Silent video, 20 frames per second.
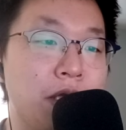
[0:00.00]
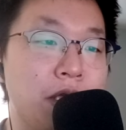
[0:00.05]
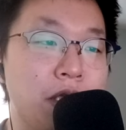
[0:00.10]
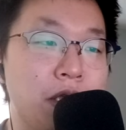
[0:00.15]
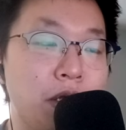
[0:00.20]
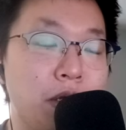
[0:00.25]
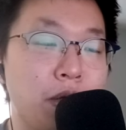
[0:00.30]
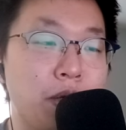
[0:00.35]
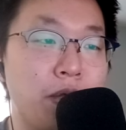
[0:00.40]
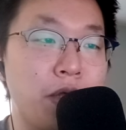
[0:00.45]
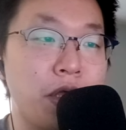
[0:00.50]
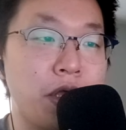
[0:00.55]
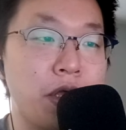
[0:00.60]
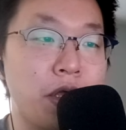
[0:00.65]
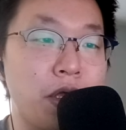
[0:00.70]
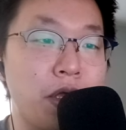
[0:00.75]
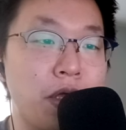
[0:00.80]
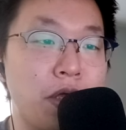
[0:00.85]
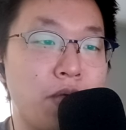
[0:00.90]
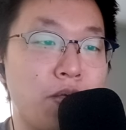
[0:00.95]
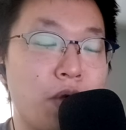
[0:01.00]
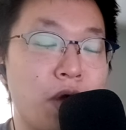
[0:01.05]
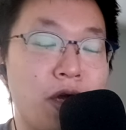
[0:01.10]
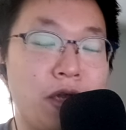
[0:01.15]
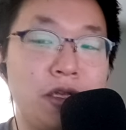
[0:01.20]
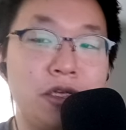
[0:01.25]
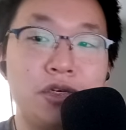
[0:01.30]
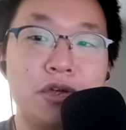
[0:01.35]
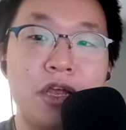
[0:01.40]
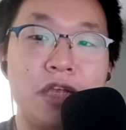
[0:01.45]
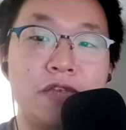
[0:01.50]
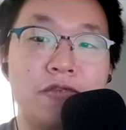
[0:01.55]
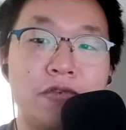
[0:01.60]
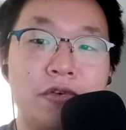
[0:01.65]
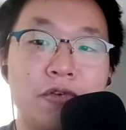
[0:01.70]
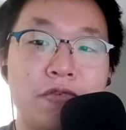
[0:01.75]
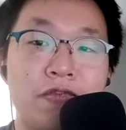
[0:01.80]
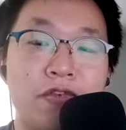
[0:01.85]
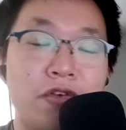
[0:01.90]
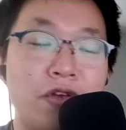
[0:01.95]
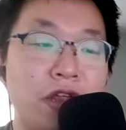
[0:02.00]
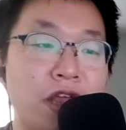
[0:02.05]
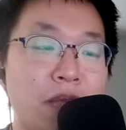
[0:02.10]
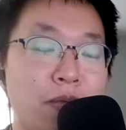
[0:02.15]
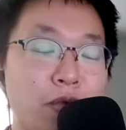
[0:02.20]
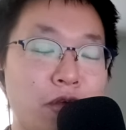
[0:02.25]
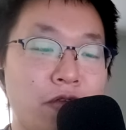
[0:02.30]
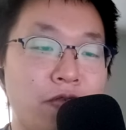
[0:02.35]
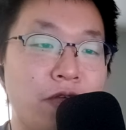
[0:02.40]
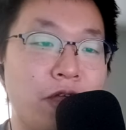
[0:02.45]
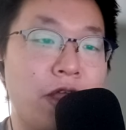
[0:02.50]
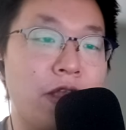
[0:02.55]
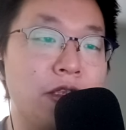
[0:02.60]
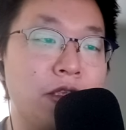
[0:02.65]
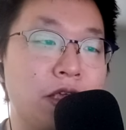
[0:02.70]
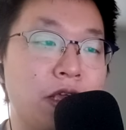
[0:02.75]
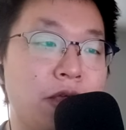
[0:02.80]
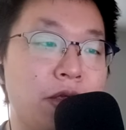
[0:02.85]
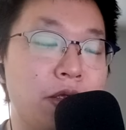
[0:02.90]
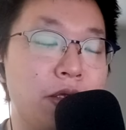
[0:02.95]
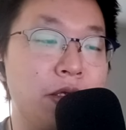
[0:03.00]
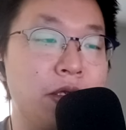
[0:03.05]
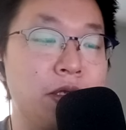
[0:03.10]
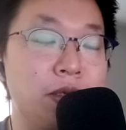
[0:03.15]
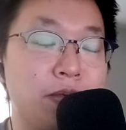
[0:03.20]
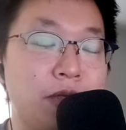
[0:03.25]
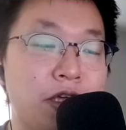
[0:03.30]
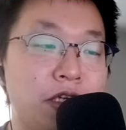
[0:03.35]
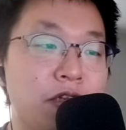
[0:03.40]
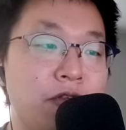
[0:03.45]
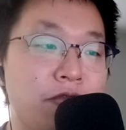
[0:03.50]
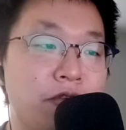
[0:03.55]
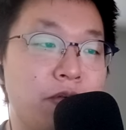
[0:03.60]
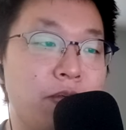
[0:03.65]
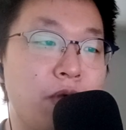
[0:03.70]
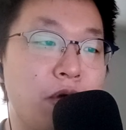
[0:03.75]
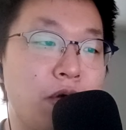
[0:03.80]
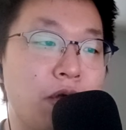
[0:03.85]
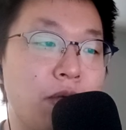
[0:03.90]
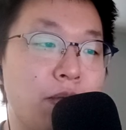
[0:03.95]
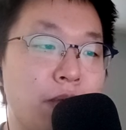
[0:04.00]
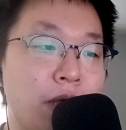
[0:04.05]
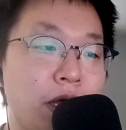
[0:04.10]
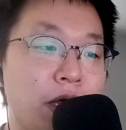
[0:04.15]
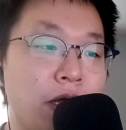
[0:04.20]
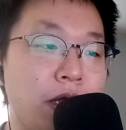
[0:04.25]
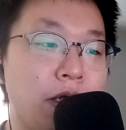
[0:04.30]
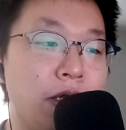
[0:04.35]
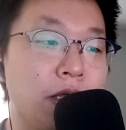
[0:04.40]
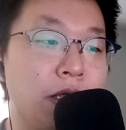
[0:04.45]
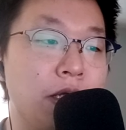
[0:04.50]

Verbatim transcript: you know, the wireless transfer for Game Boy Advance games, especially for Pokemon,